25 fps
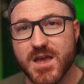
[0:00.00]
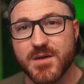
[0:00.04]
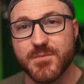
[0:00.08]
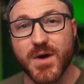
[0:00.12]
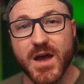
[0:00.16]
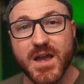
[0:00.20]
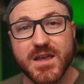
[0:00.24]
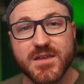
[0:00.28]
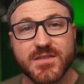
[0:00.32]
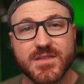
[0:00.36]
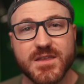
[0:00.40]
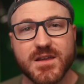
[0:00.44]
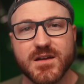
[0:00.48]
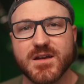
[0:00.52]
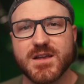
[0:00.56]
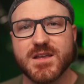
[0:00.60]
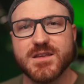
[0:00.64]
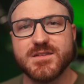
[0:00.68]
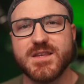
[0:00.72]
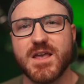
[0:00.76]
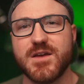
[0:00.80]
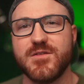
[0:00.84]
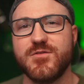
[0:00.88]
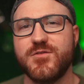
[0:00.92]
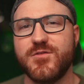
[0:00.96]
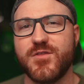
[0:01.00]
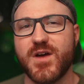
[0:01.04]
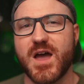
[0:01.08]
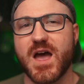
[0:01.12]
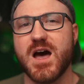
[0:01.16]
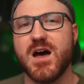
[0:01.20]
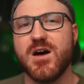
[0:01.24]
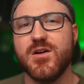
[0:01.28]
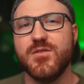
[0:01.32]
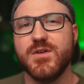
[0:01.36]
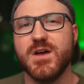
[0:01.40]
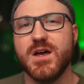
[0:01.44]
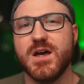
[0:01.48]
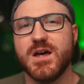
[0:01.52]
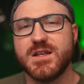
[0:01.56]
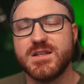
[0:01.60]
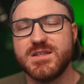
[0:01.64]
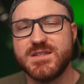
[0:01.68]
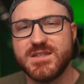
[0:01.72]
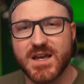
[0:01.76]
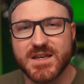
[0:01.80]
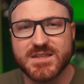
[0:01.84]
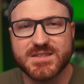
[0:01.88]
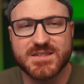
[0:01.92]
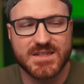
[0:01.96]
My theory is that Valve
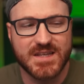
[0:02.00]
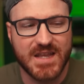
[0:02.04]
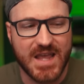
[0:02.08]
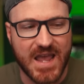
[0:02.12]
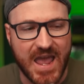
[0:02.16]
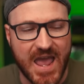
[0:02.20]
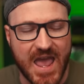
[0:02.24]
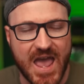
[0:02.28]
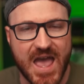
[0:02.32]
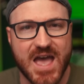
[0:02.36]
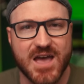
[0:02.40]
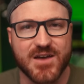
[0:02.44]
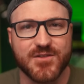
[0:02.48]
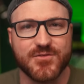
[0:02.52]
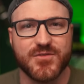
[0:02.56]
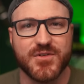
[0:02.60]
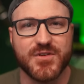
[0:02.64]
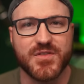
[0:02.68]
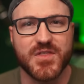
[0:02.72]
doesn't have